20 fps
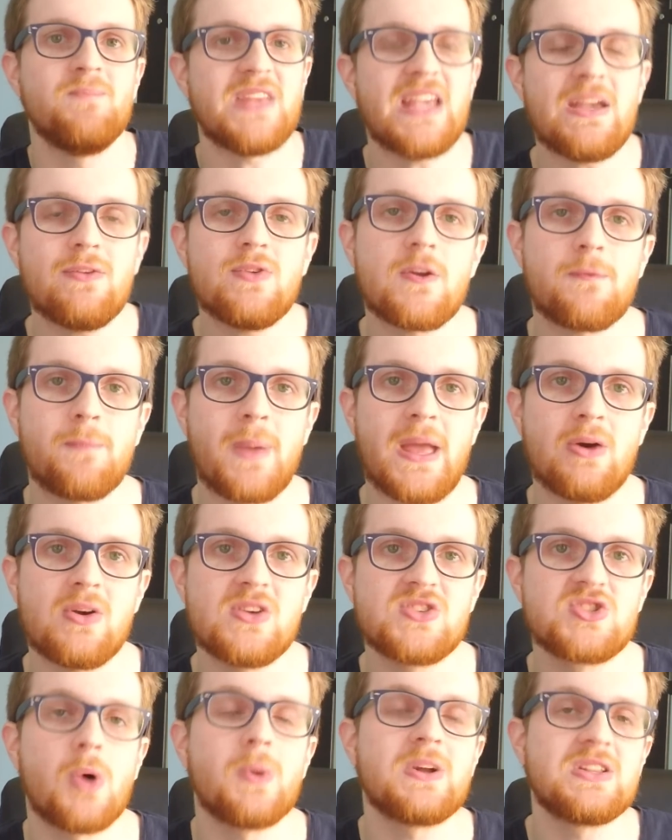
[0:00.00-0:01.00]
even if
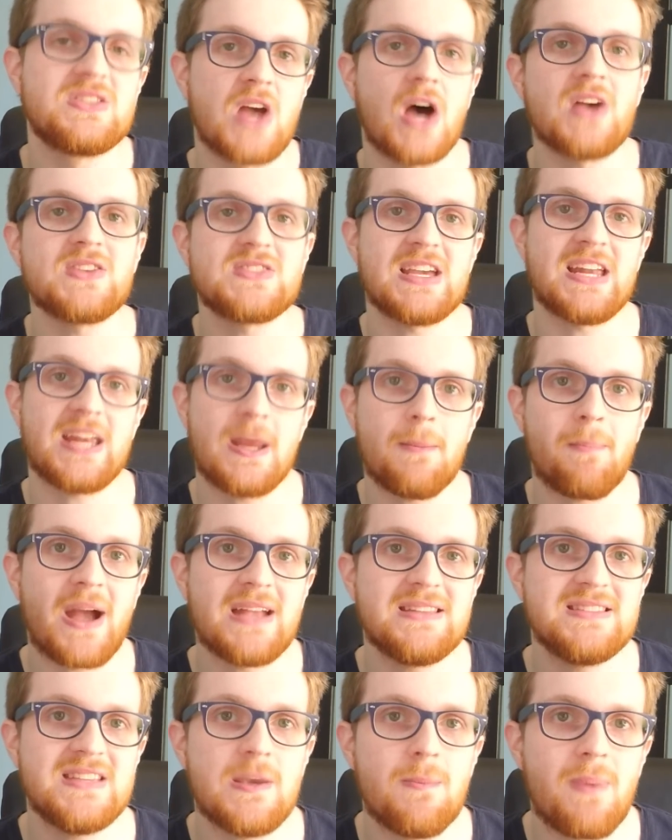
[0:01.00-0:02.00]
Paleozoic does get hit
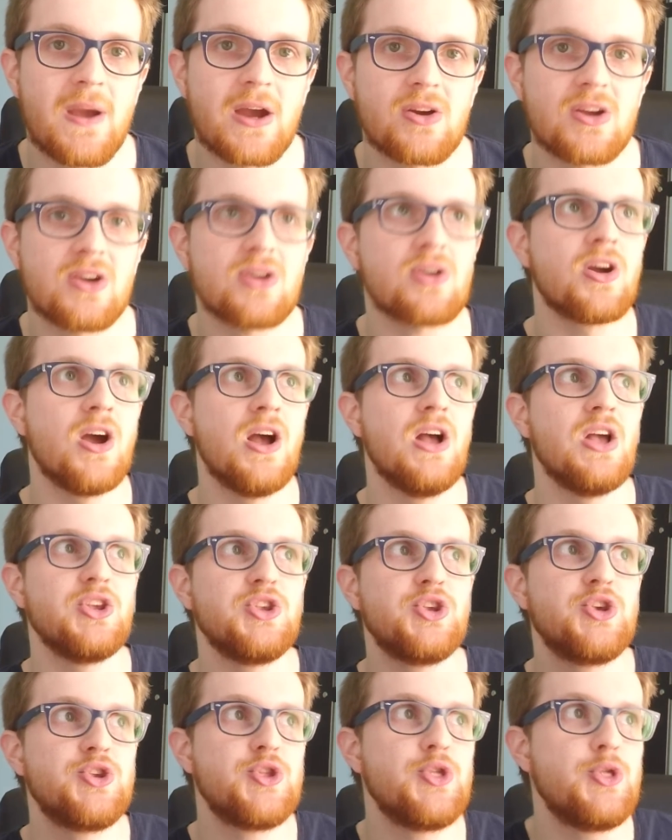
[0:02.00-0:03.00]
by D-Barrier,
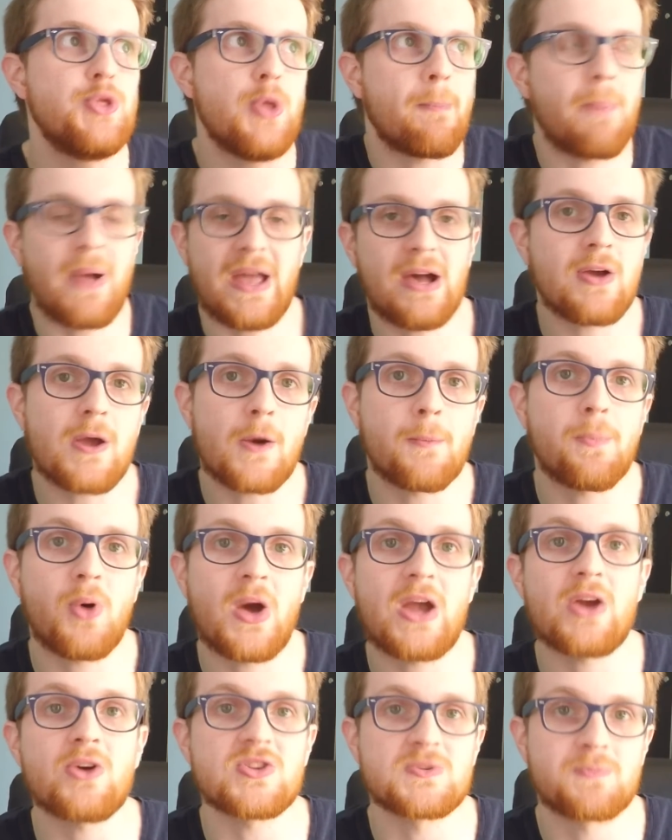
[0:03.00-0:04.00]
the Paleo
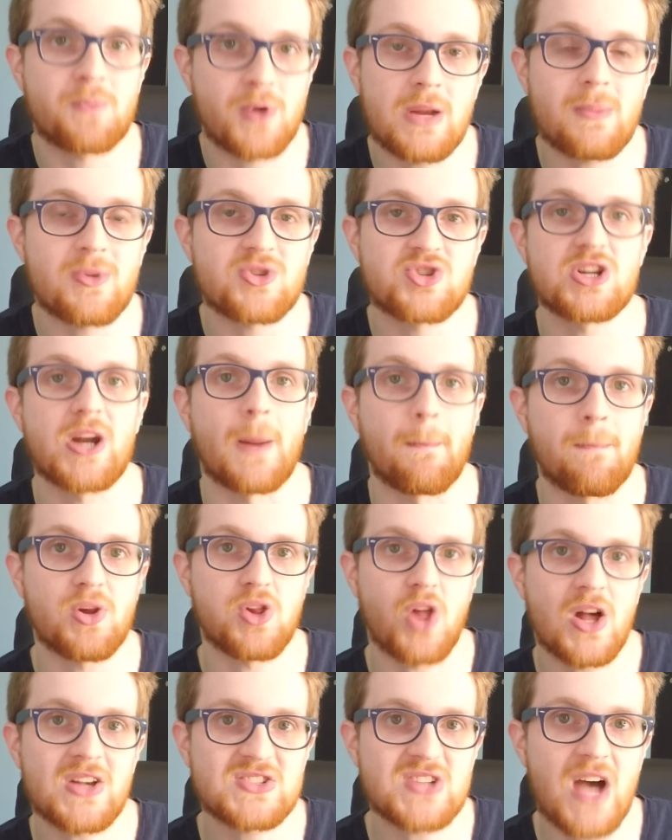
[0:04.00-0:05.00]
player is pretty much going to
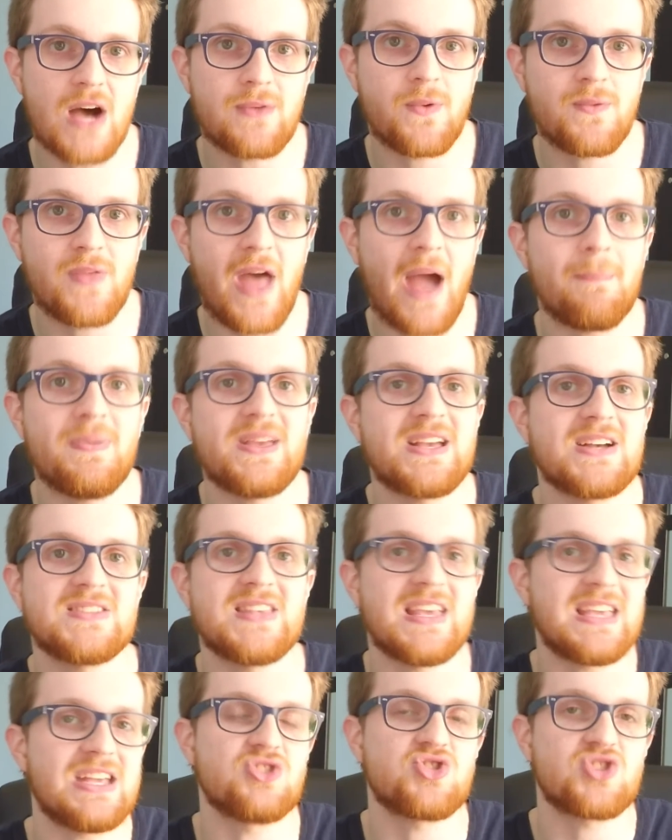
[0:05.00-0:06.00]
plus off of that, because
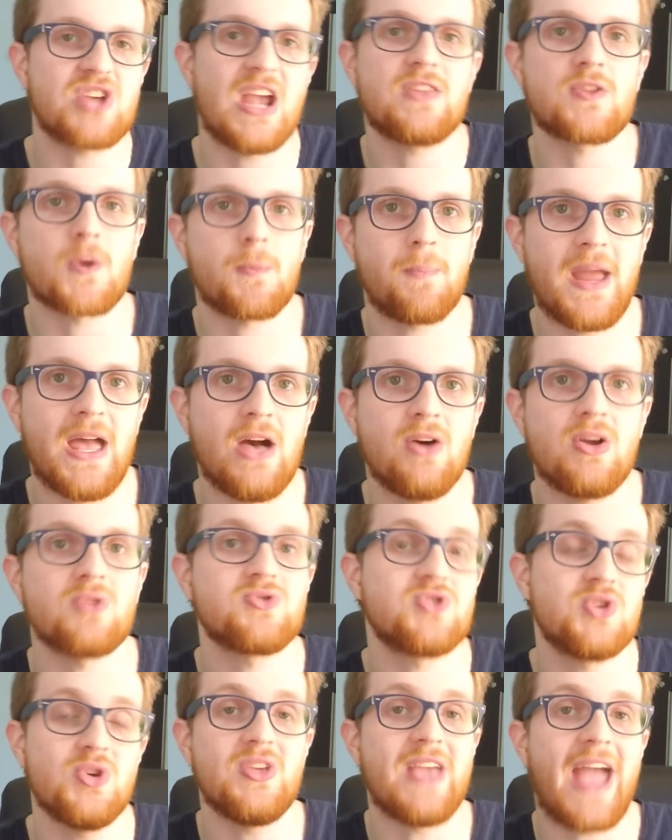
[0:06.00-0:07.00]
they can chain their
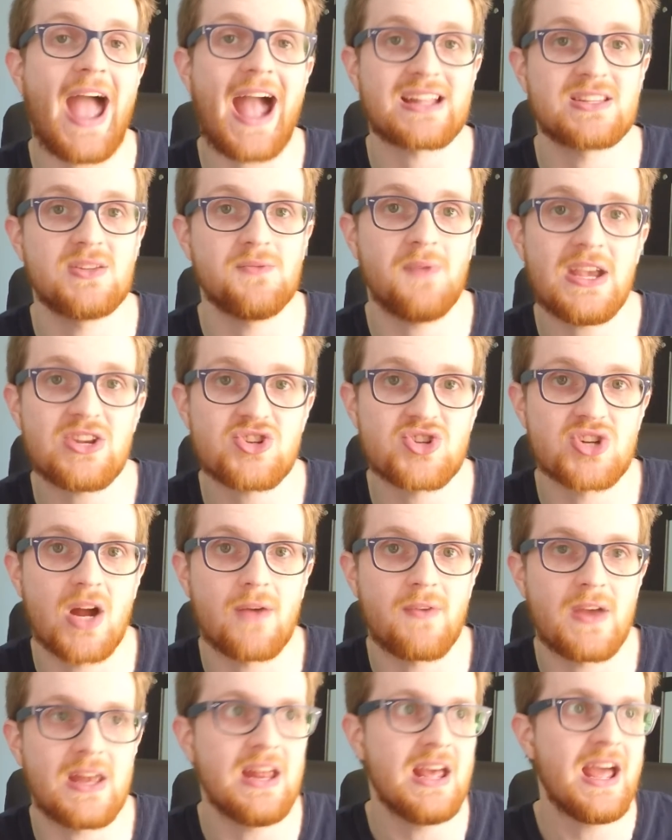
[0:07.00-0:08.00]
Paleo to the activation
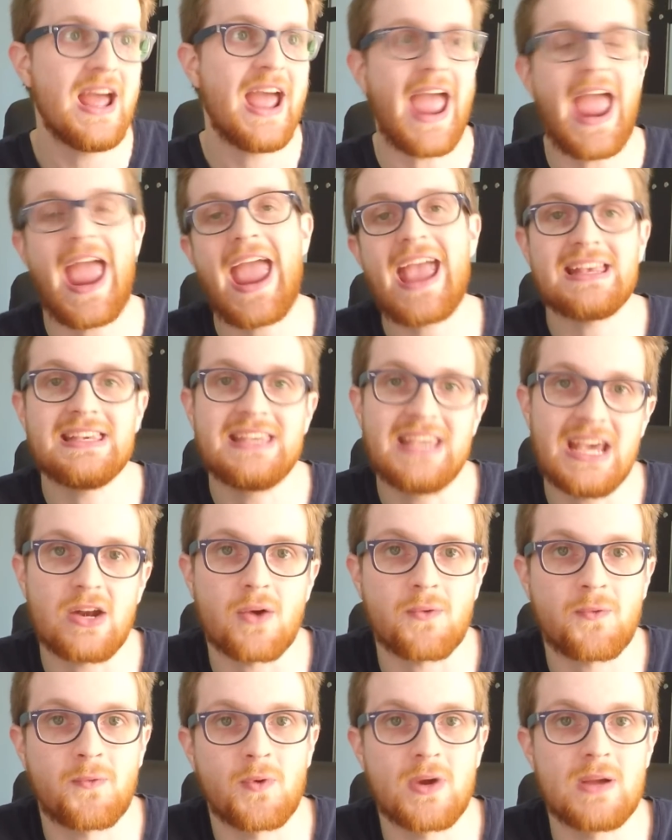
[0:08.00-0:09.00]
of it and get
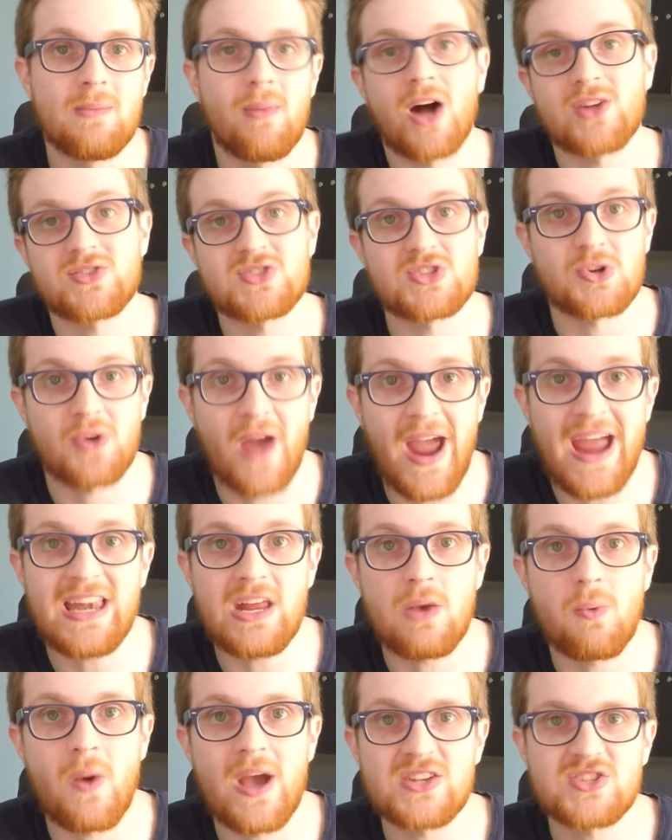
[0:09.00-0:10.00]
a free monster
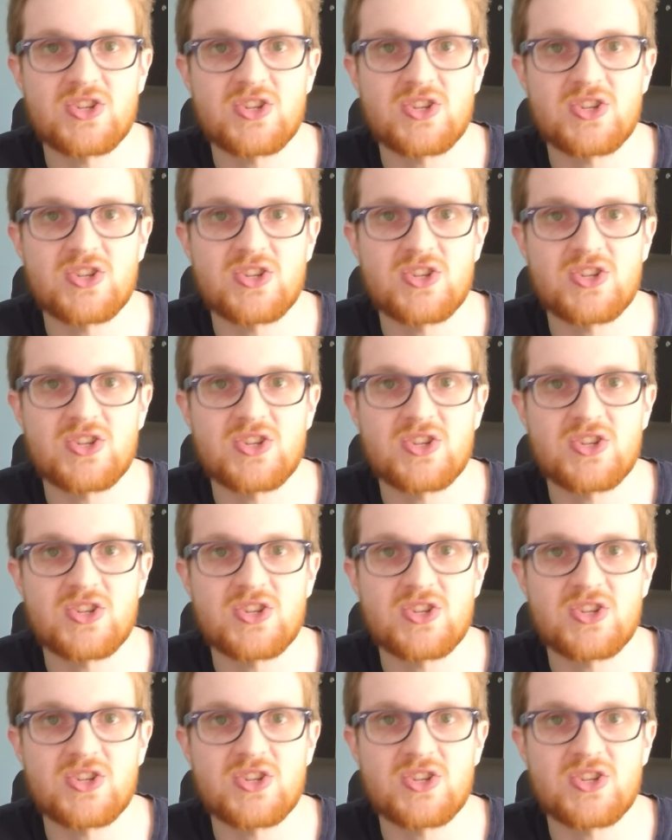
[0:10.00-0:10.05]
anyway.